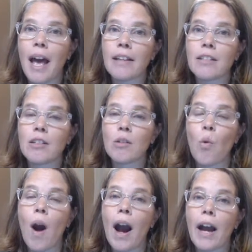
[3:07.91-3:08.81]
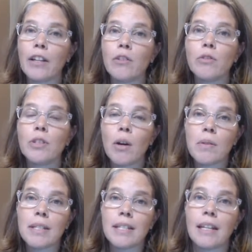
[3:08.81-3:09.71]
as to why you
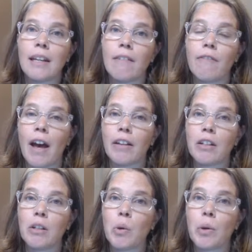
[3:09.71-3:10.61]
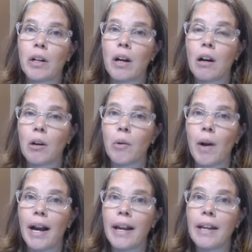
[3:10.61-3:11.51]
don't see value or
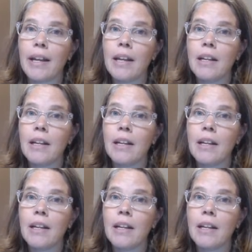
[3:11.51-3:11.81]
ROI.